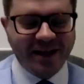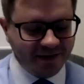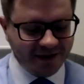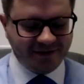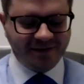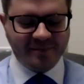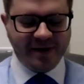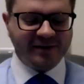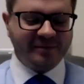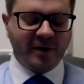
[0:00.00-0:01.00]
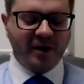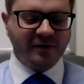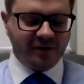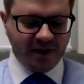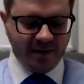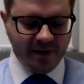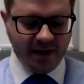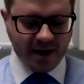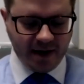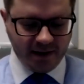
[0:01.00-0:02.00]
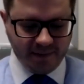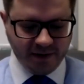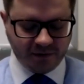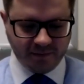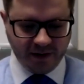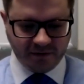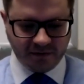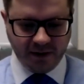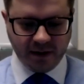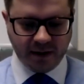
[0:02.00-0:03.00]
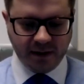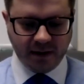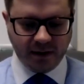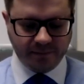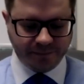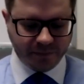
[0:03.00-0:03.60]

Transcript: Now this is the best part. So let me turn my screen on here.